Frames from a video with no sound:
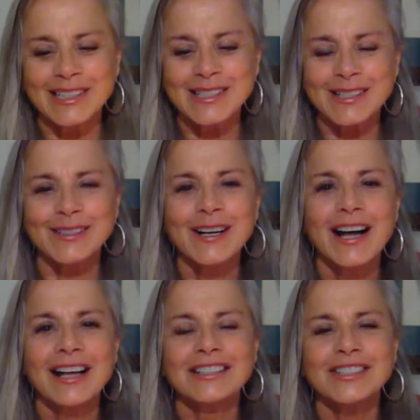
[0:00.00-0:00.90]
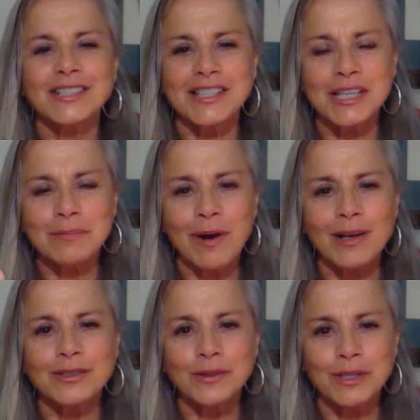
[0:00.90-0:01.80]
So just keep
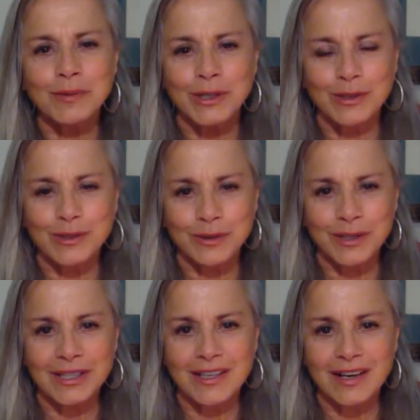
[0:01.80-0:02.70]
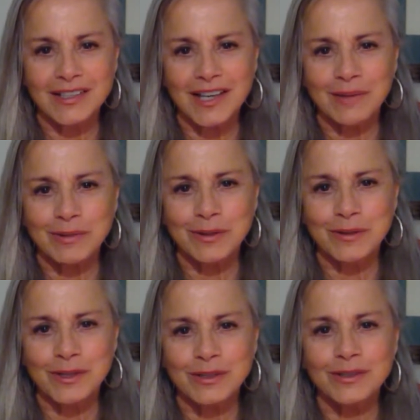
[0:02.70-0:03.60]
on doing what you're doing, uh,
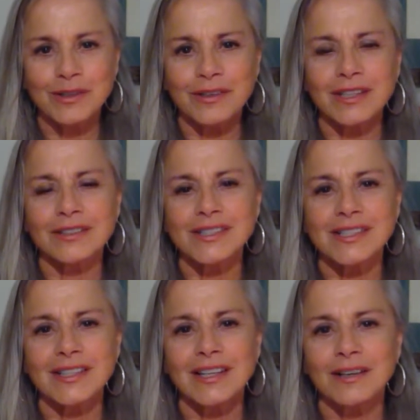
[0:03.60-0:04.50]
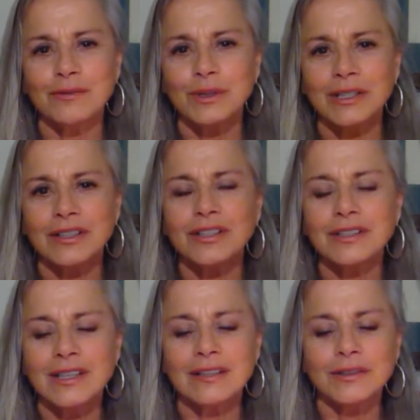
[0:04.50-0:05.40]
Capricorn. You know that you're sending out really good,
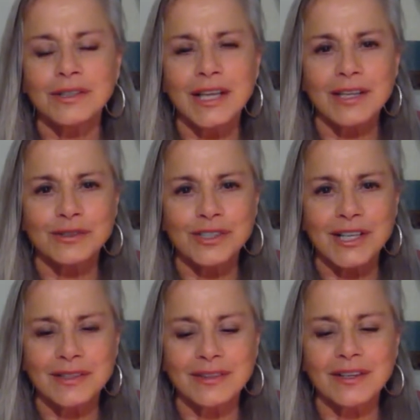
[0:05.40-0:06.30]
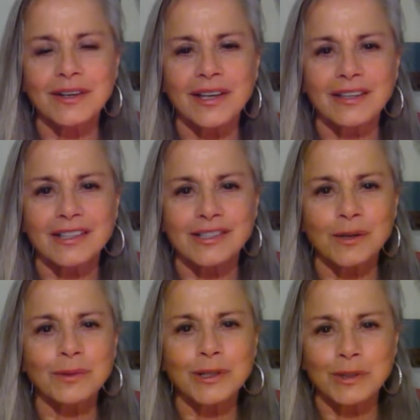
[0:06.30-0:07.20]
good energy out there, and it's
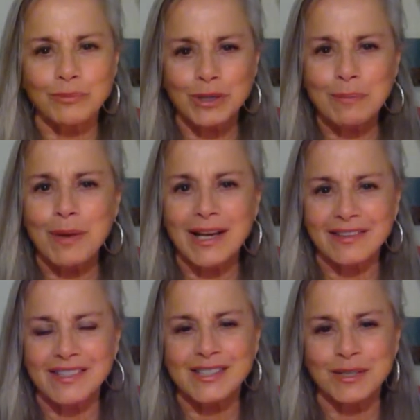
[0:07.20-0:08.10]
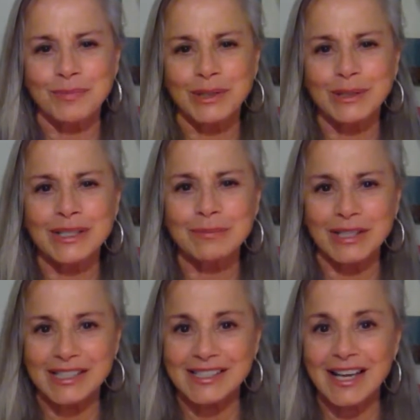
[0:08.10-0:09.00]
only going to bring back the stability, but
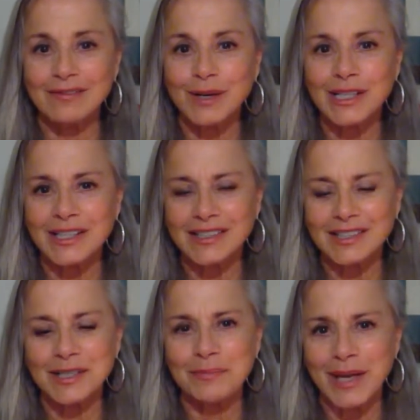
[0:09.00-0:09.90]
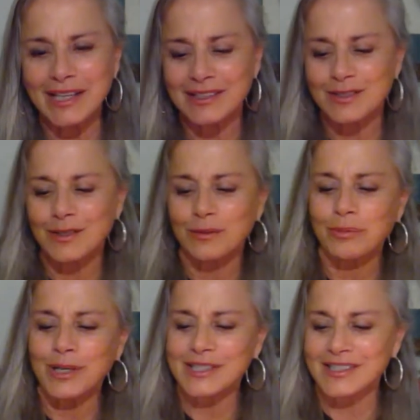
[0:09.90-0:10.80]
it's not ready yet to come back into your
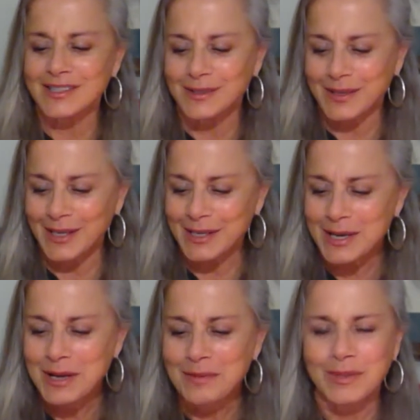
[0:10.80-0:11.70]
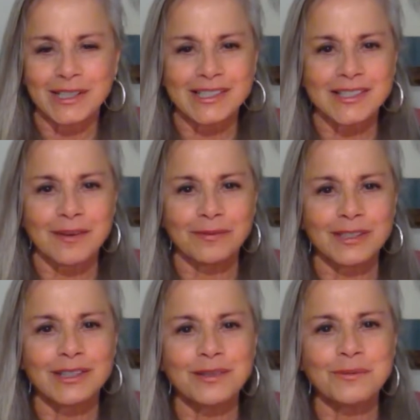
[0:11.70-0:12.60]
presence, okay? But it's
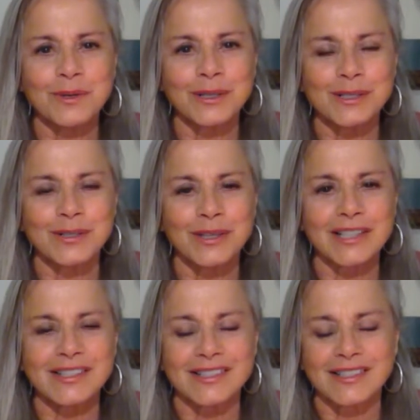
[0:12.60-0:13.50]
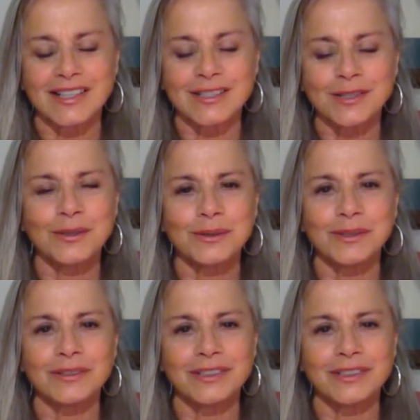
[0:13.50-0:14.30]
definitely in the work, so that's that's cool.